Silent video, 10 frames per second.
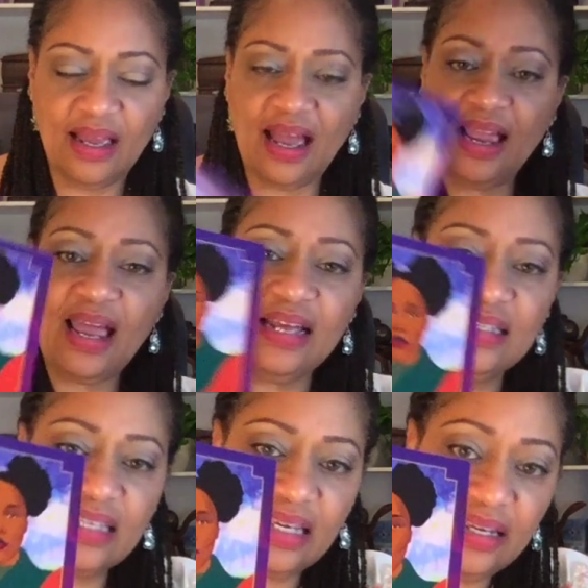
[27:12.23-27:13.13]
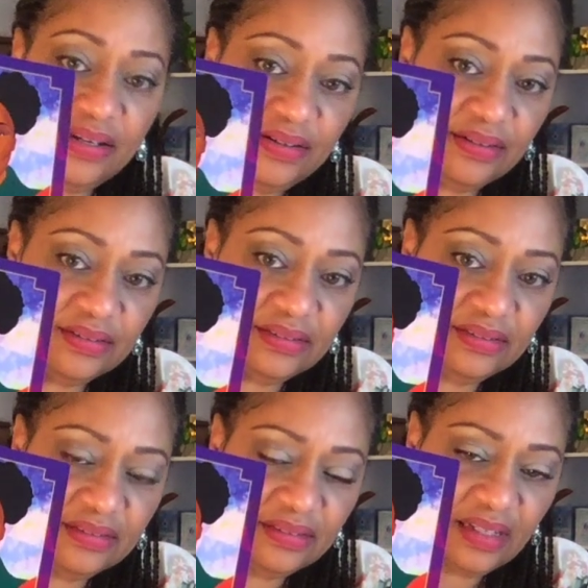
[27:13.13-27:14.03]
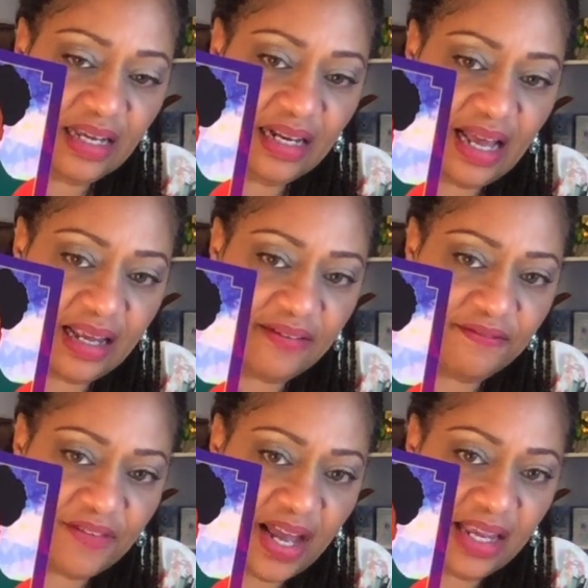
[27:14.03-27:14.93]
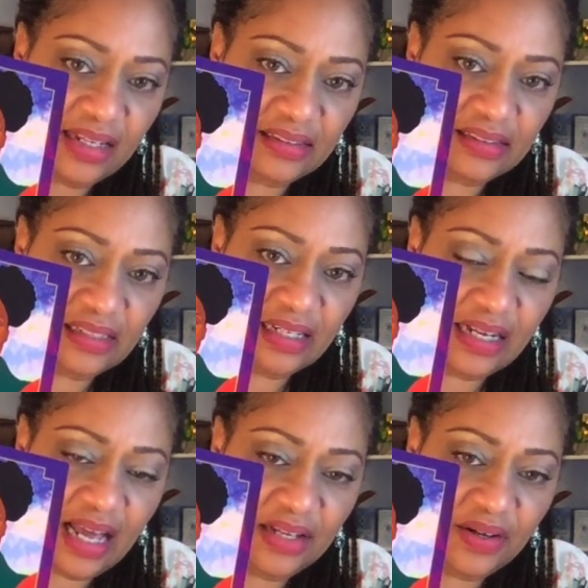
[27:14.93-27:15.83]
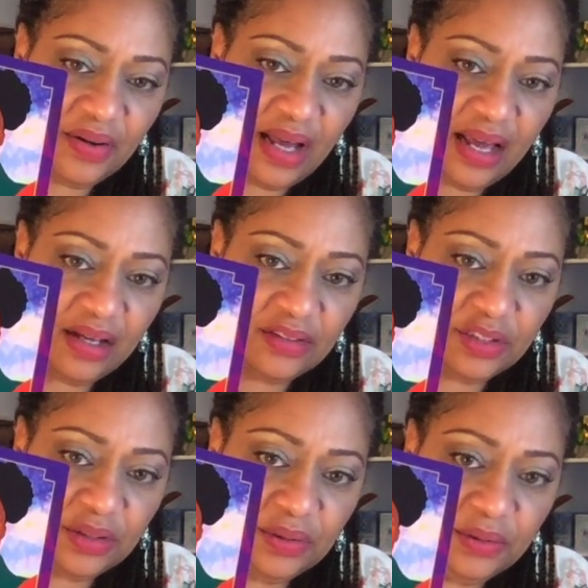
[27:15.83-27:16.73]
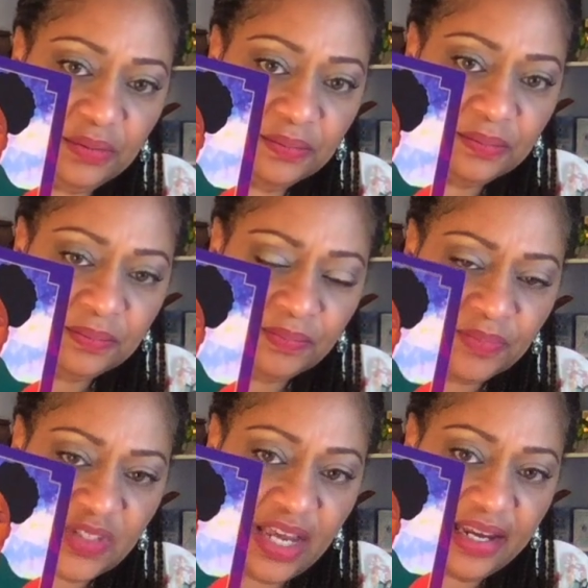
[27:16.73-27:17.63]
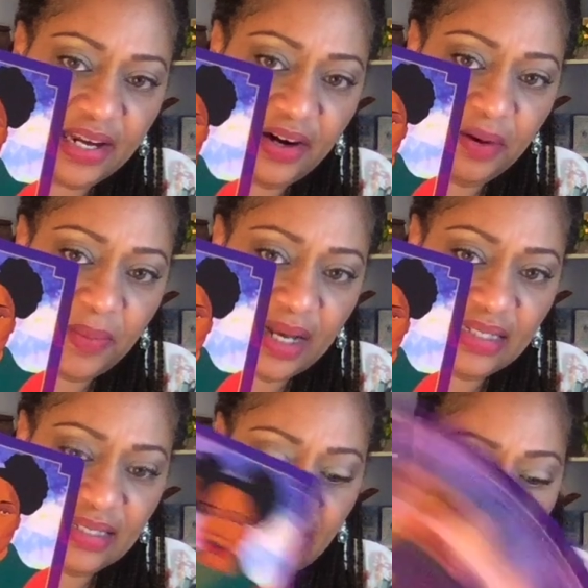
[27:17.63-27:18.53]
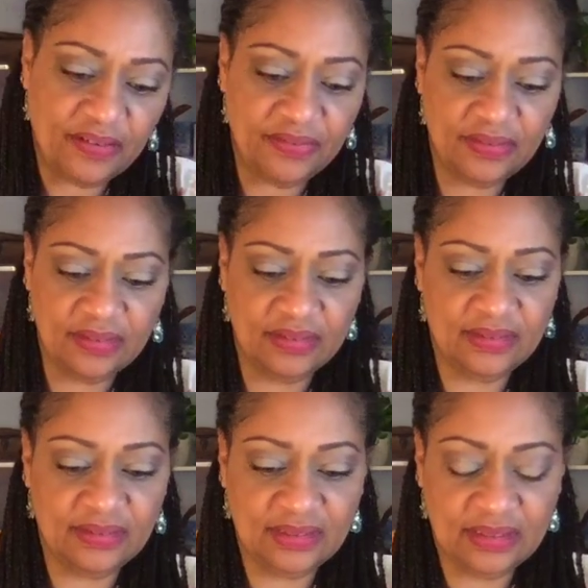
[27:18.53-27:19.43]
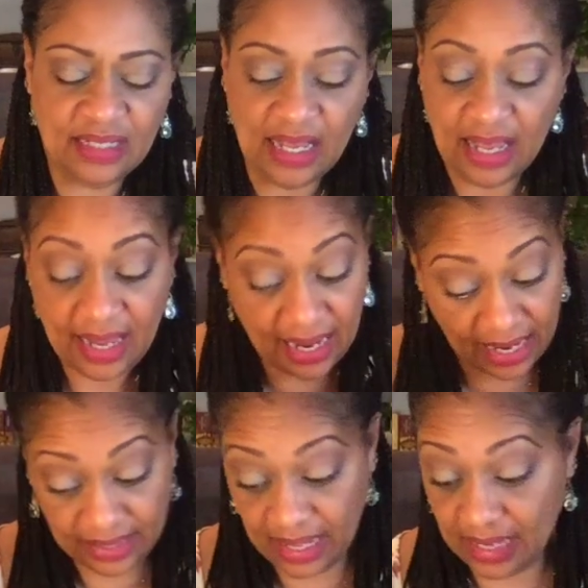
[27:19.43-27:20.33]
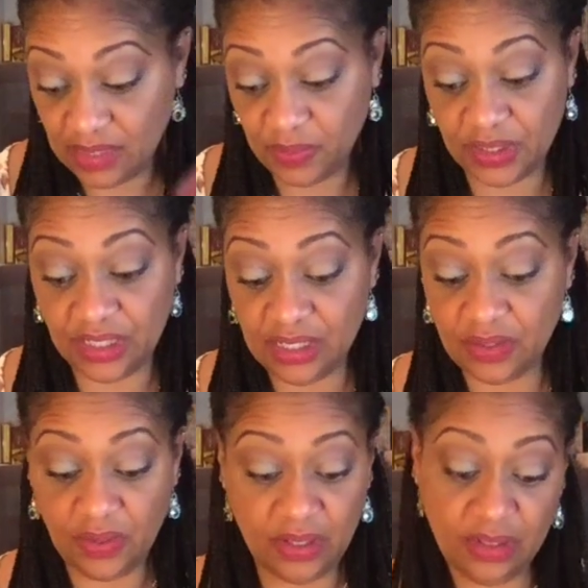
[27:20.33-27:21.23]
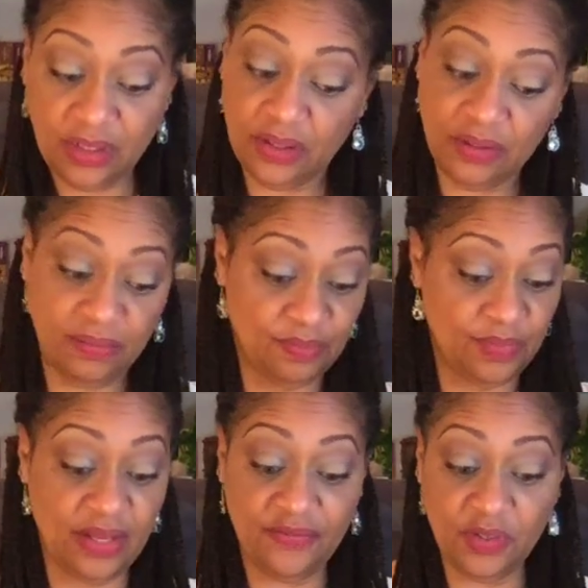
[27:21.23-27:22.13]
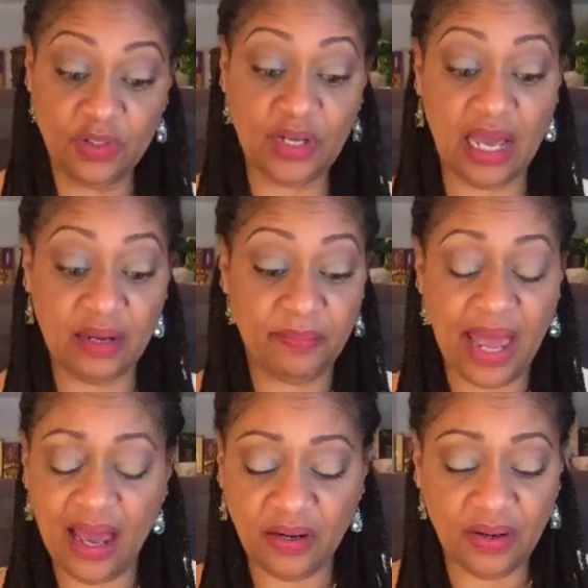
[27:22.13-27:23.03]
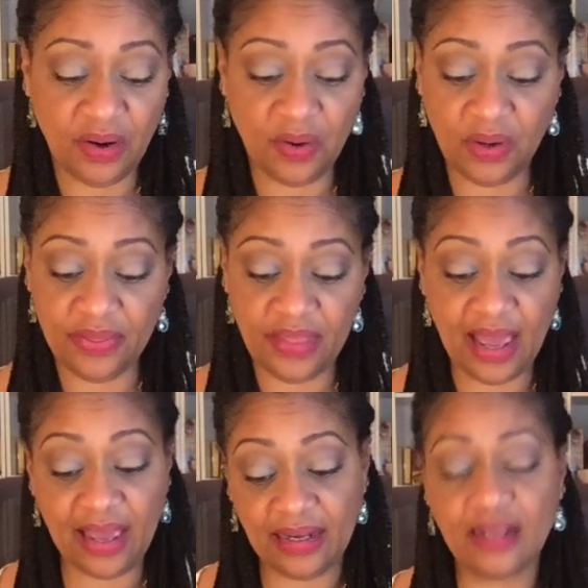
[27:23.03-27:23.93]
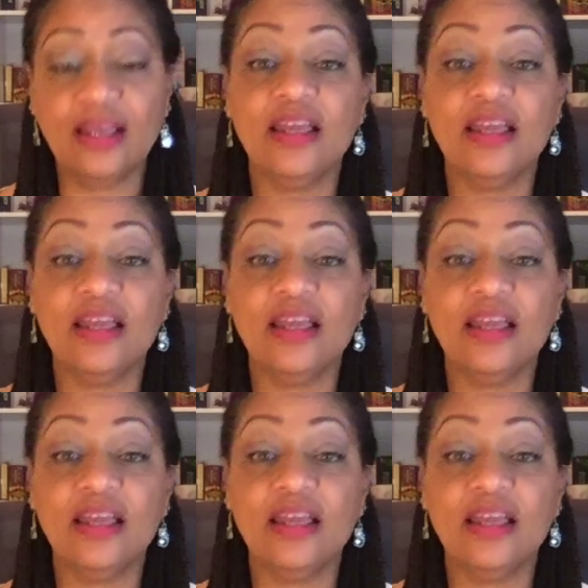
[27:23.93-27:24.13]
I got skills and I can fight and I know how to take care of myself. And that's what she's going to do. If you try to battle her on that,